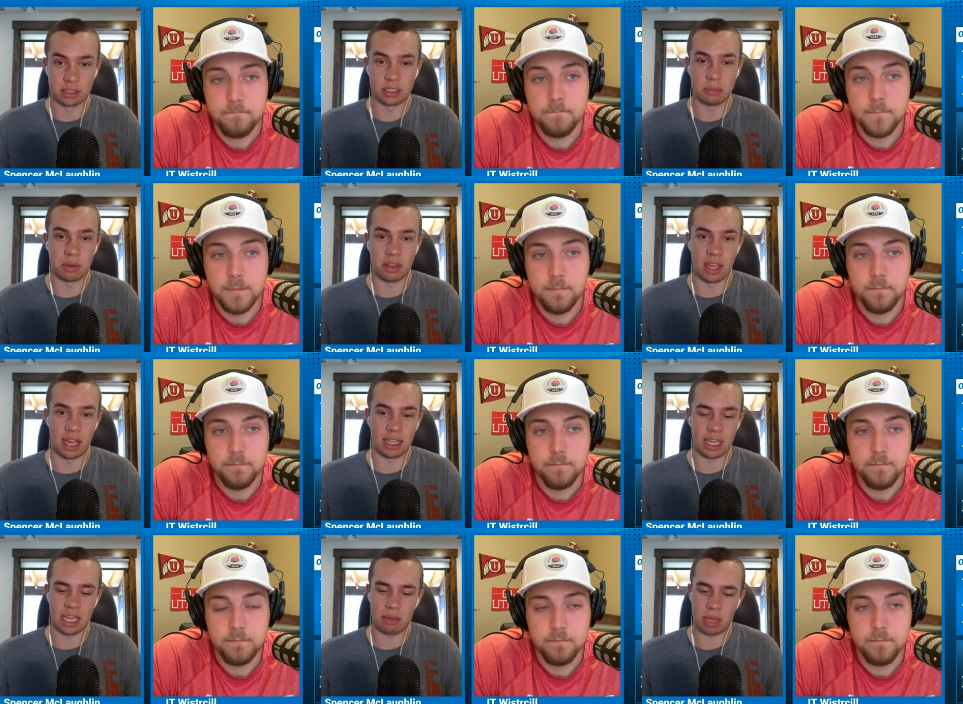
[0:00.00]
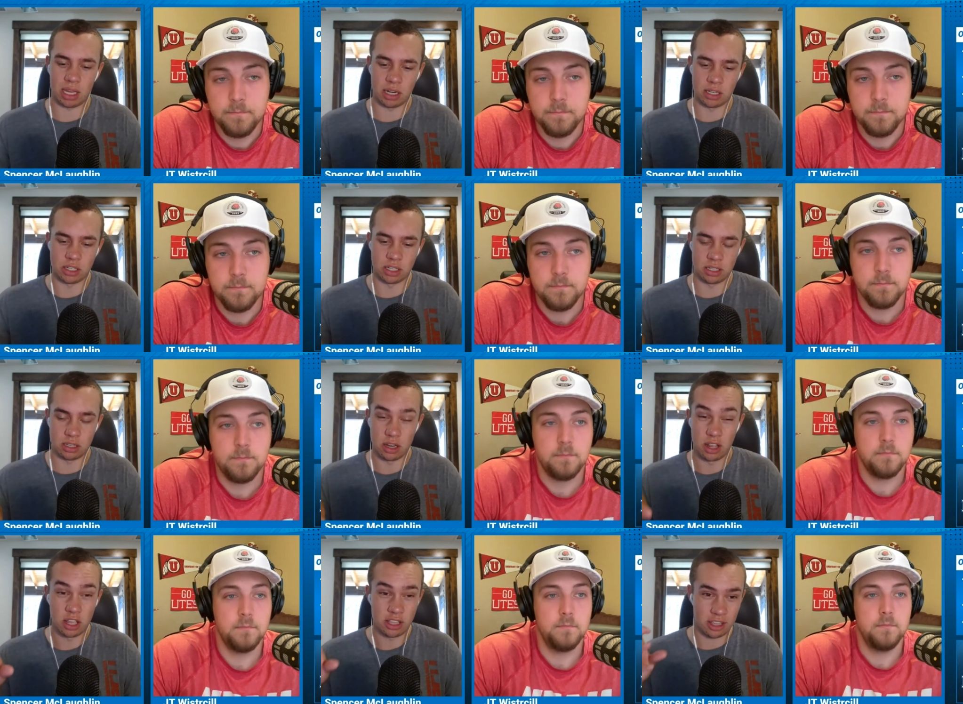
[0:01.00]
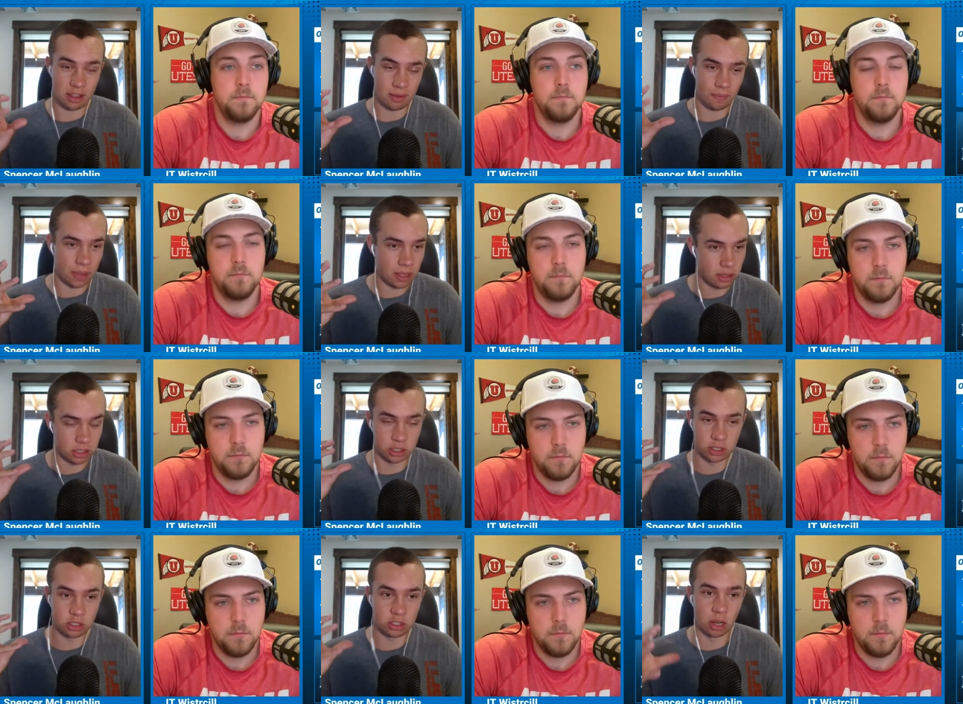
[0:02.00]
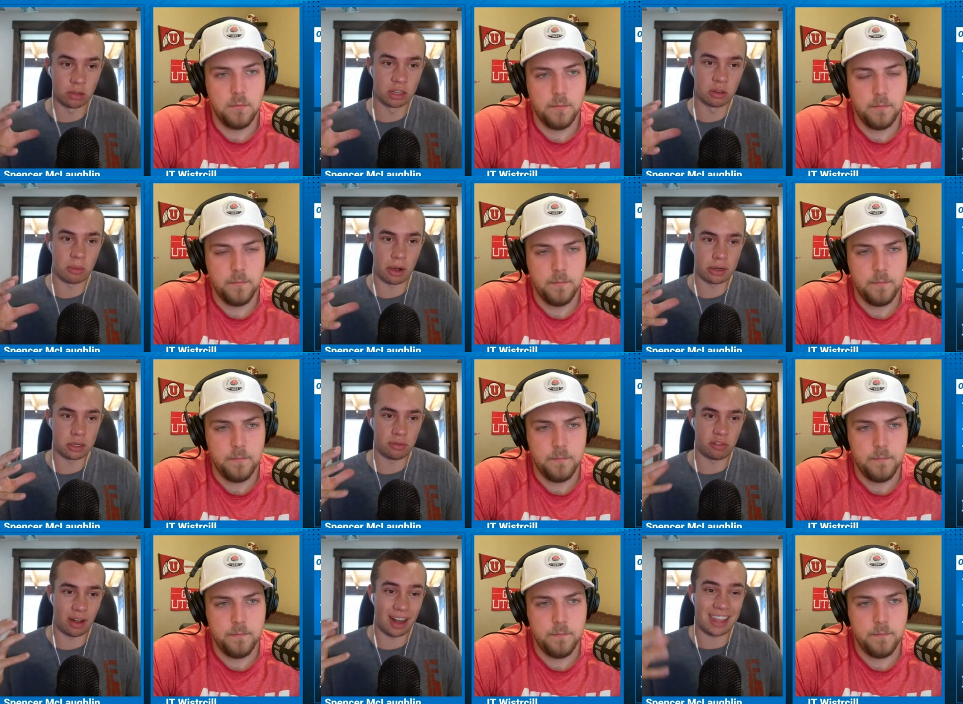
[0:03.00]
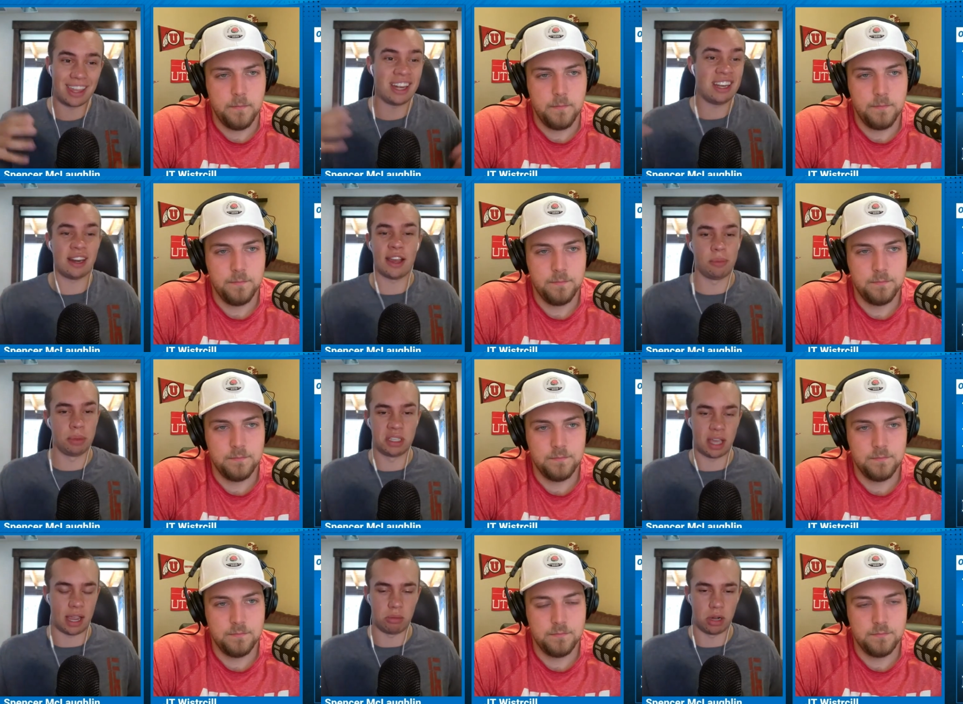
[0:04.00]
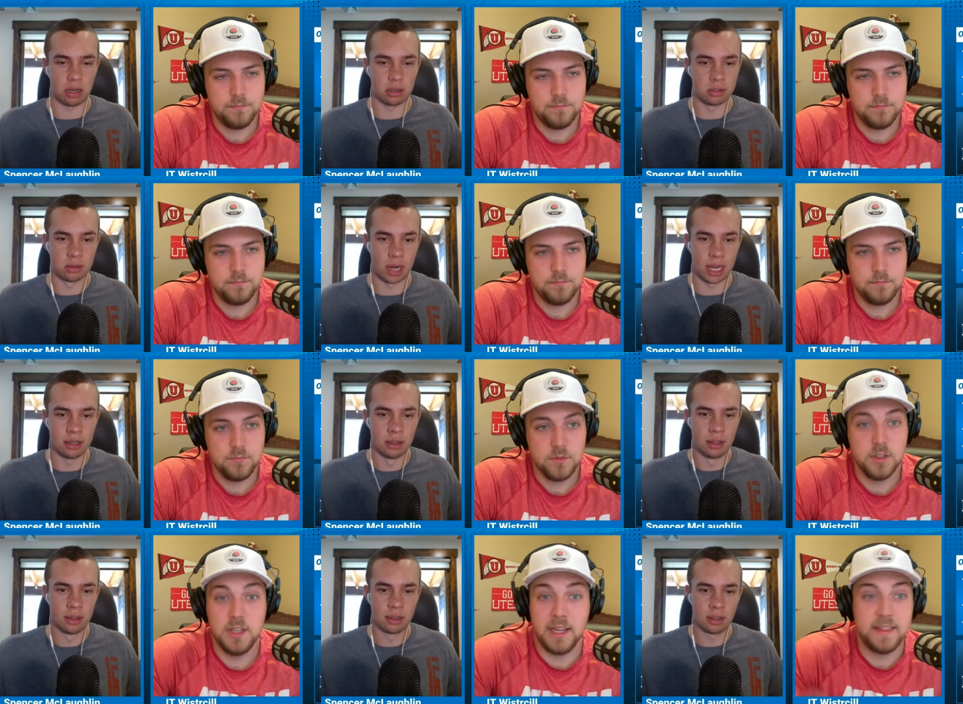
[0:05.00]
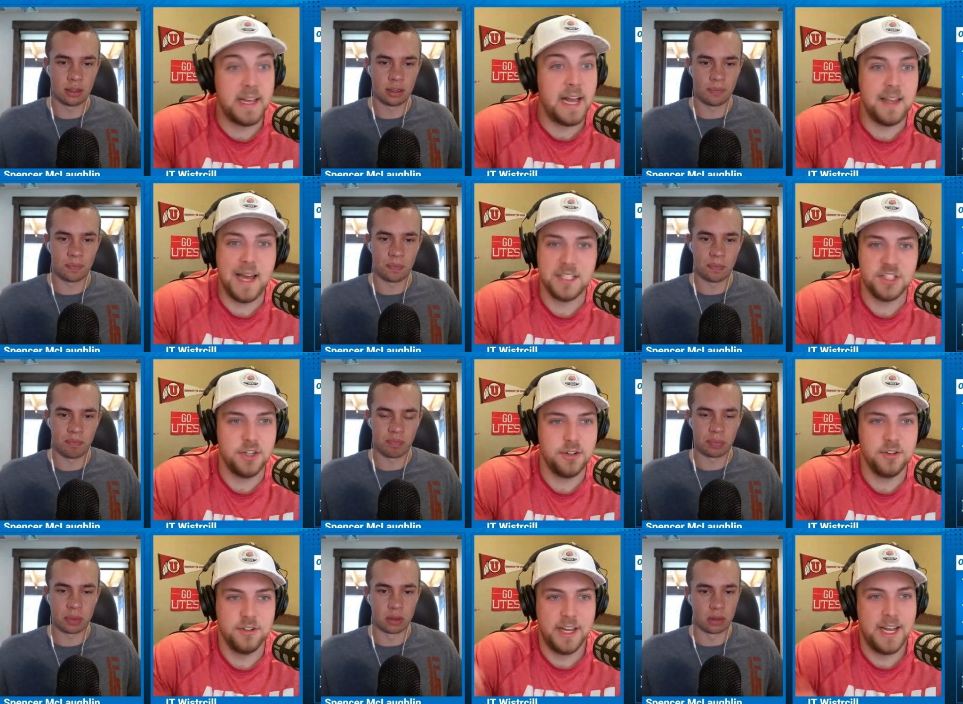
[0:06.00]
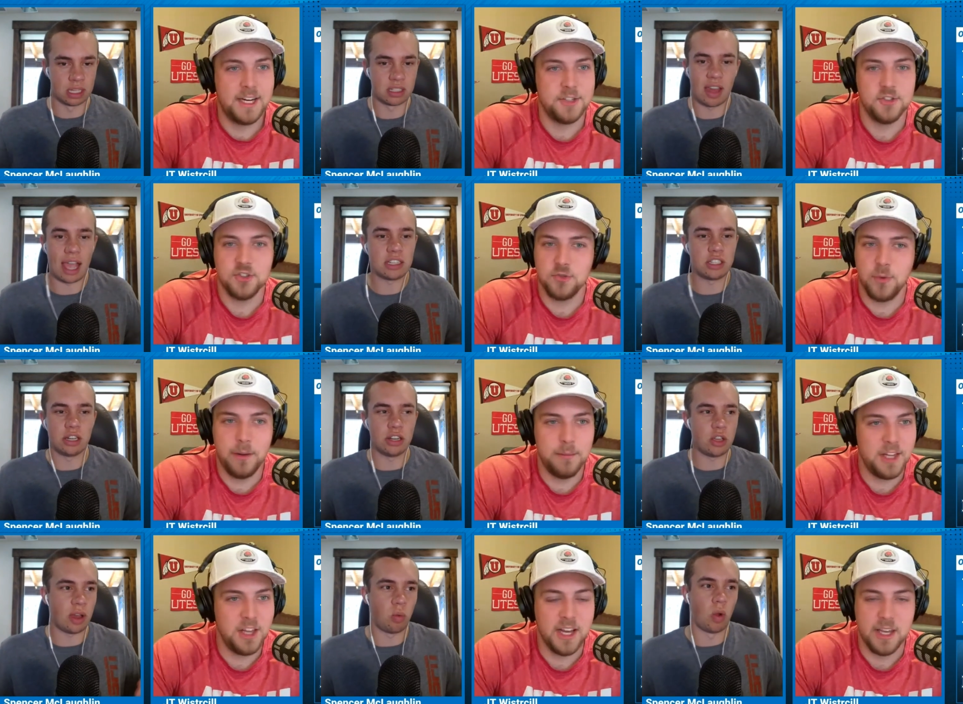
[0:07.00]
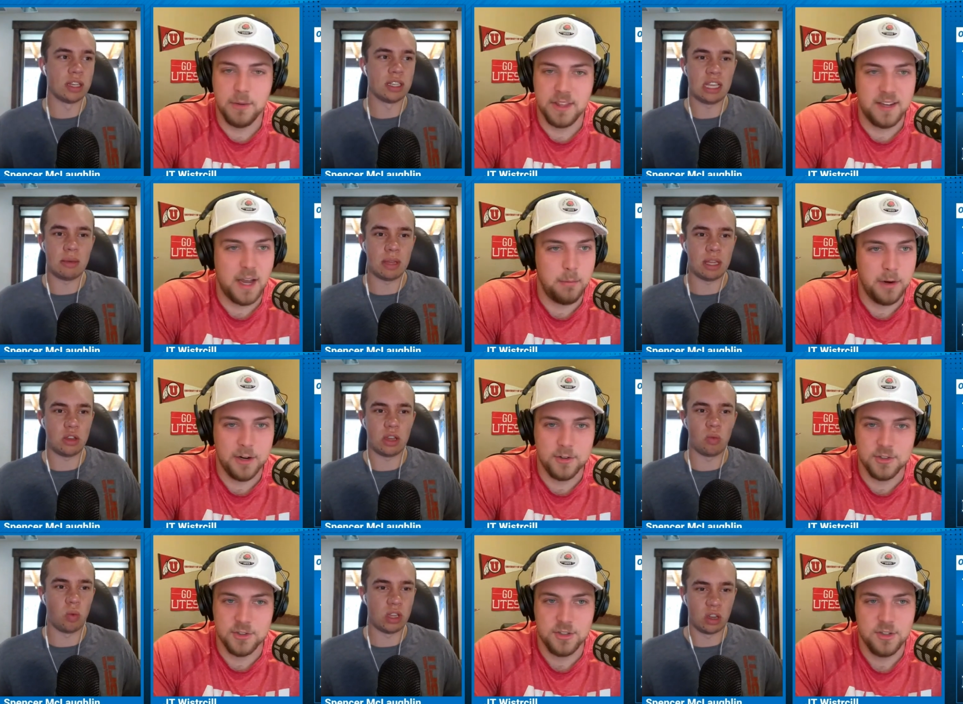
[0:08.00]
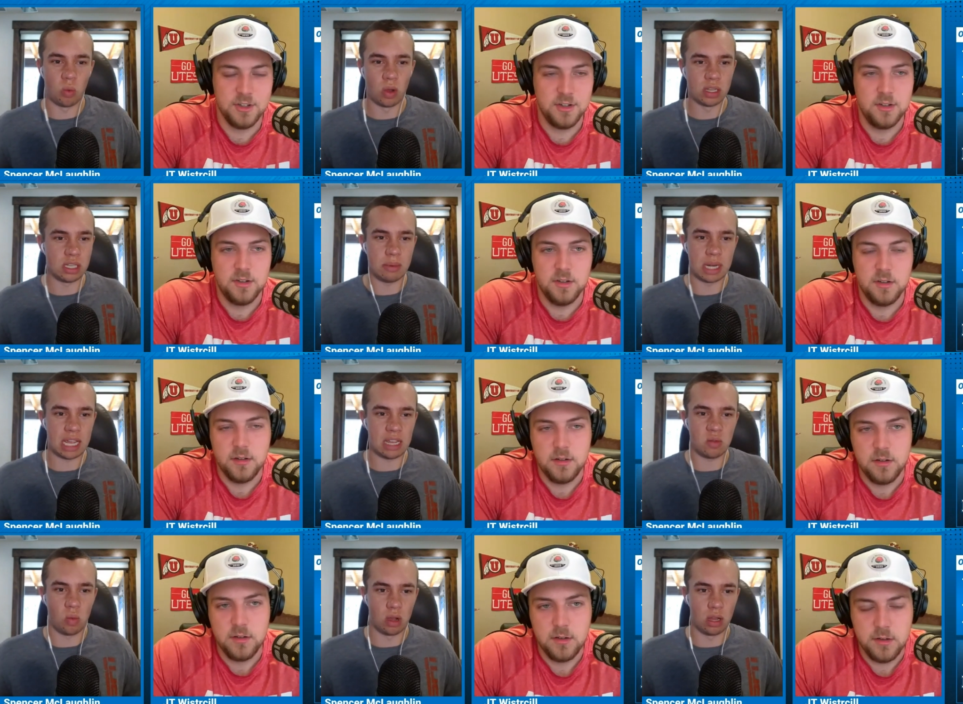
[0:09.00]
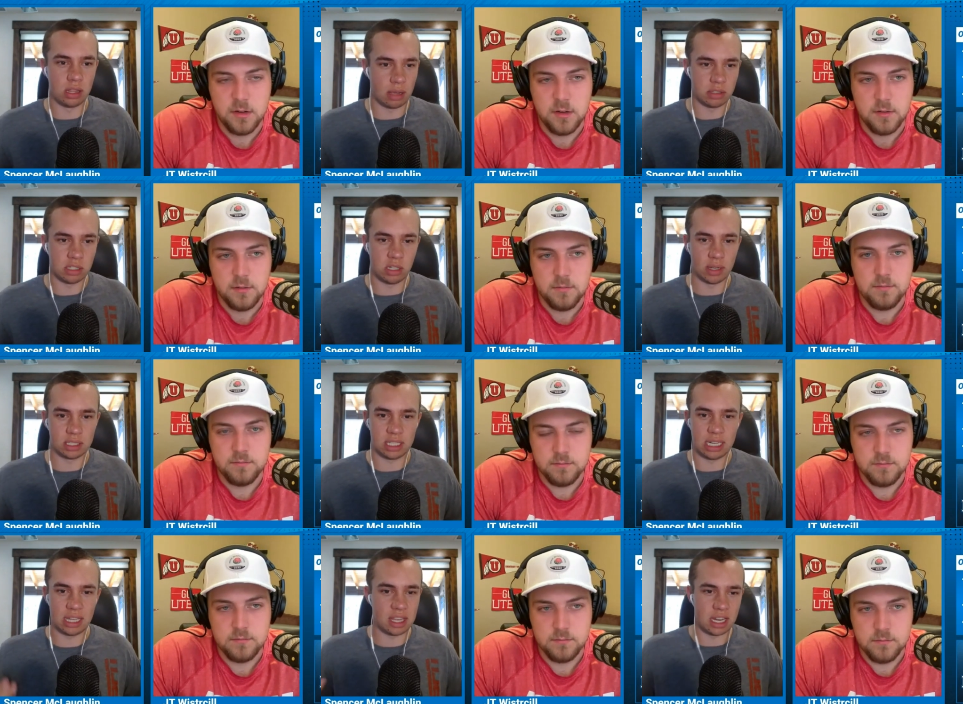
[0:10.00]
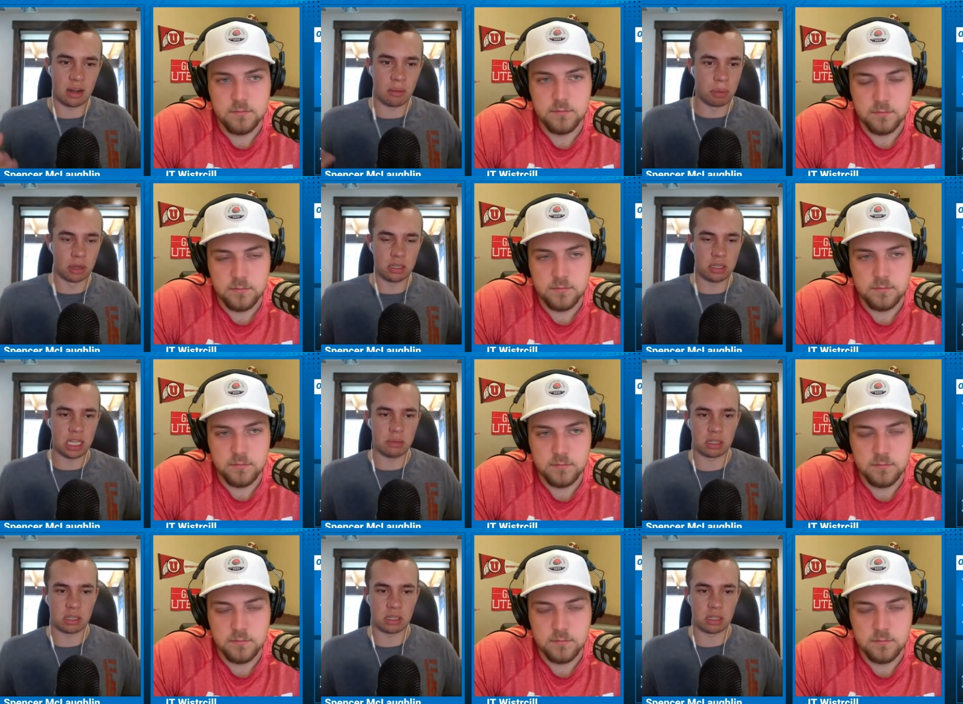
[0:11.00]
Speaker 1: sleep on that game, and it just there's just so little margin for error. And then you need help with tiebreakers, right?
Speaker 2: Like they got last year. They got,
Speaker 1: because last year you had one team at, you had one team at 8-1, that was USC, and then you had a bunch of teams